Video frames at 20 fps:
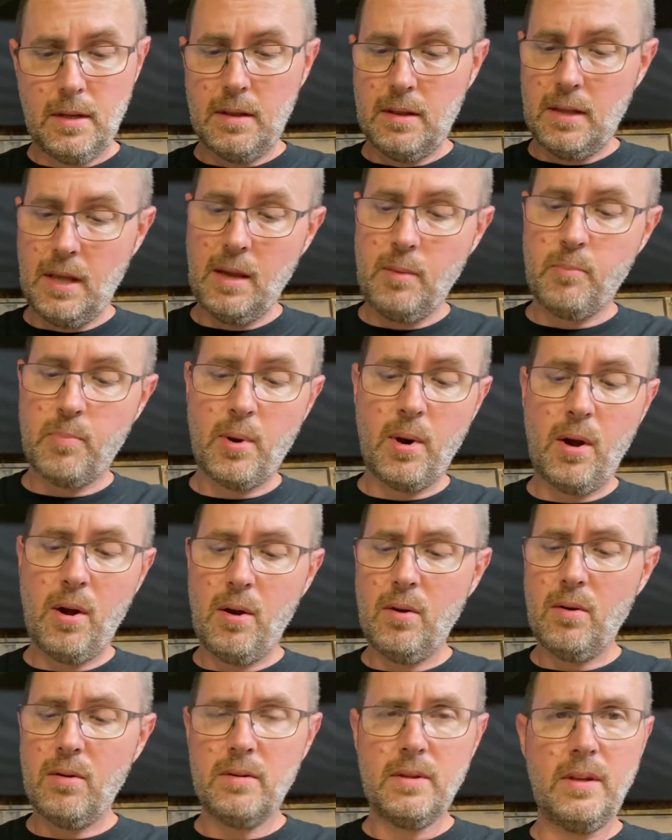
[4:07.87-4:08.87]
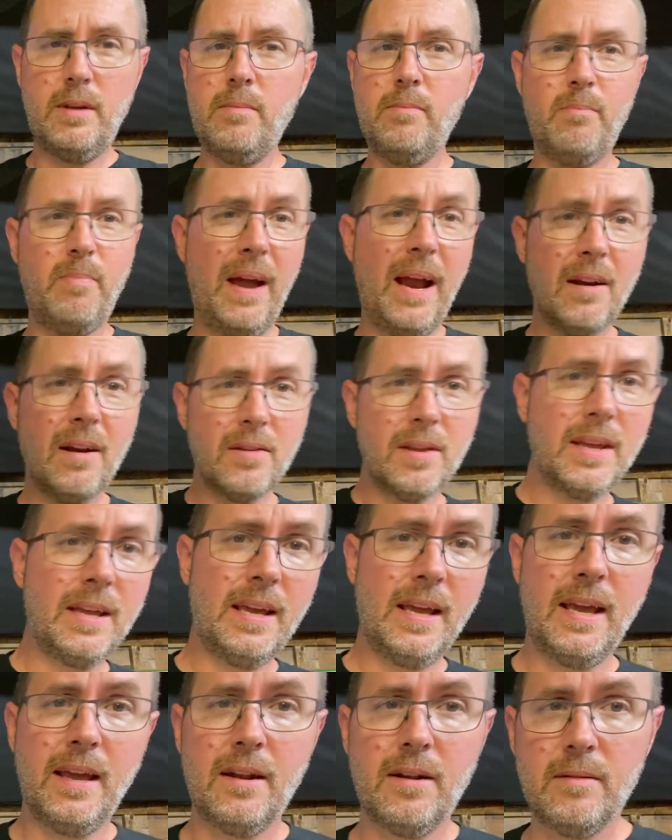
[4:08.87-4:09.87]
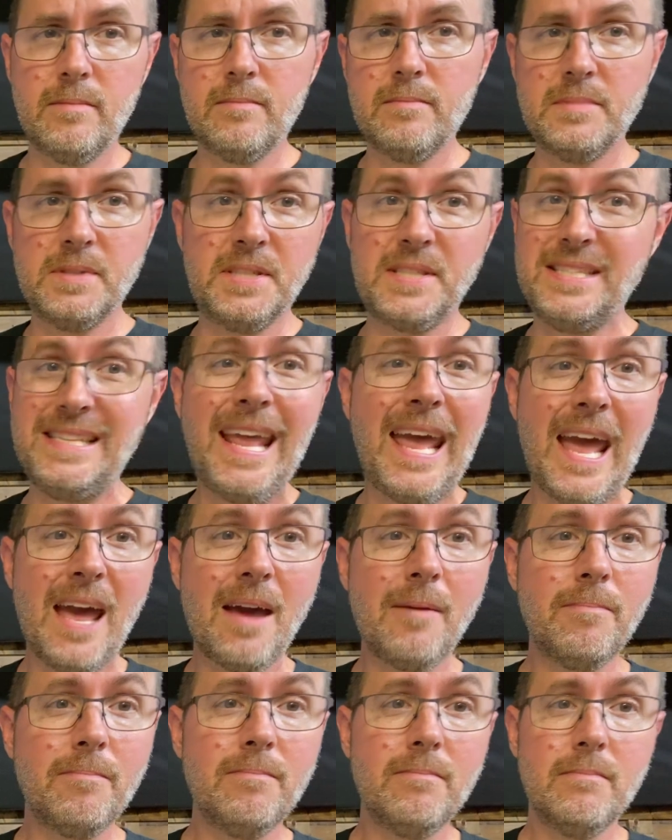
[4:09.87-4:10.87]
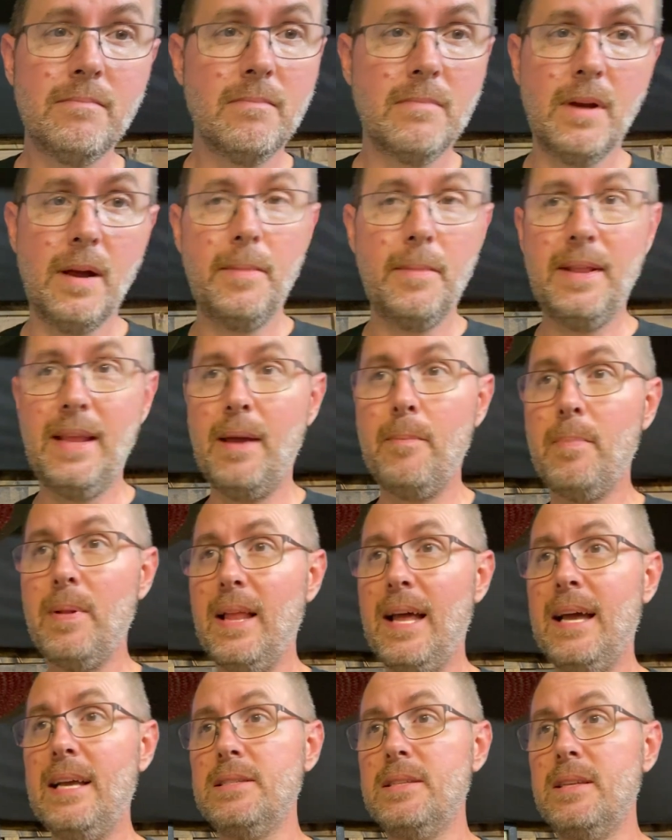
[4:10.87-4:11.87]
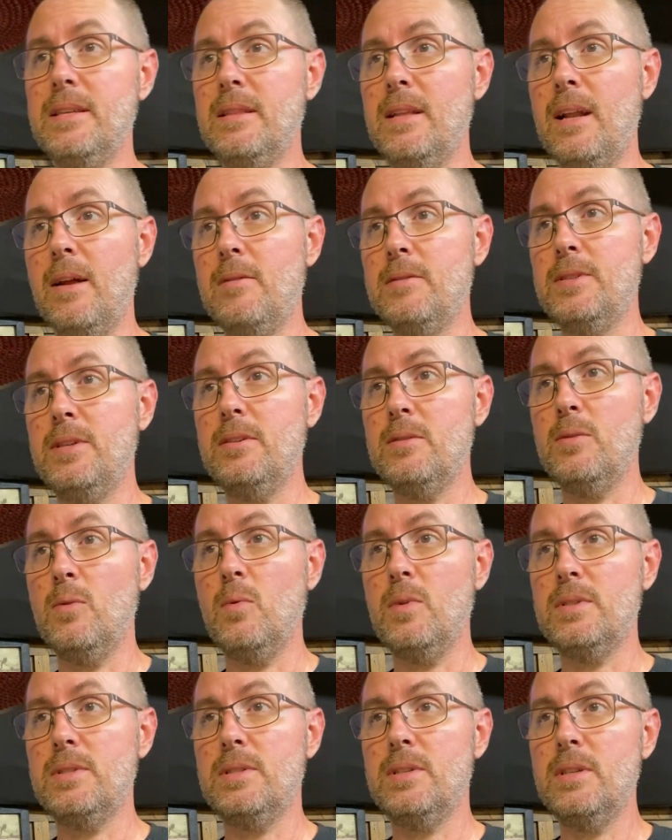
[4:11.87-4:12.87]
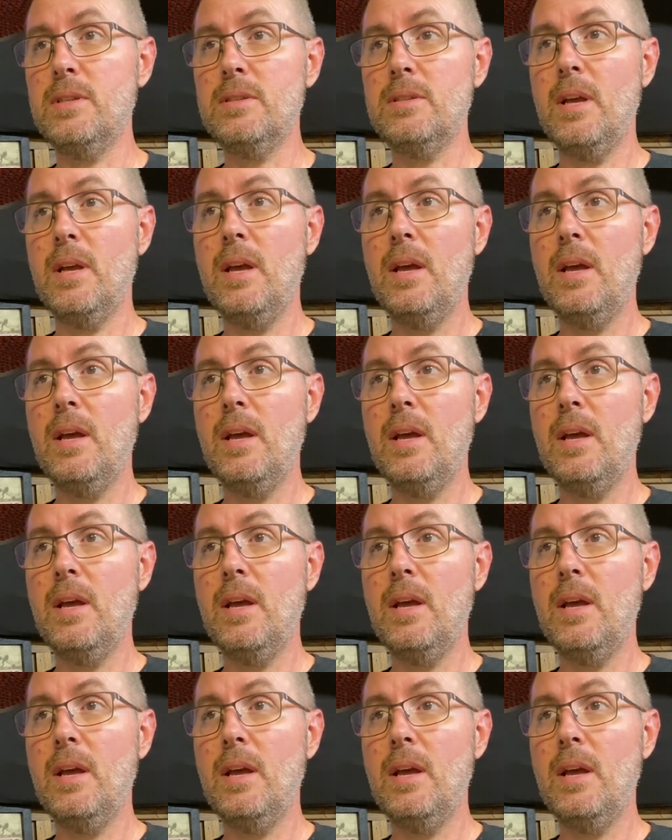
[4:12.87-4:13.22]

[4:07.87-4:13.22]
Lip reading: They broke. You barely hit them. Snap. I mean, that plastic that I was using was just,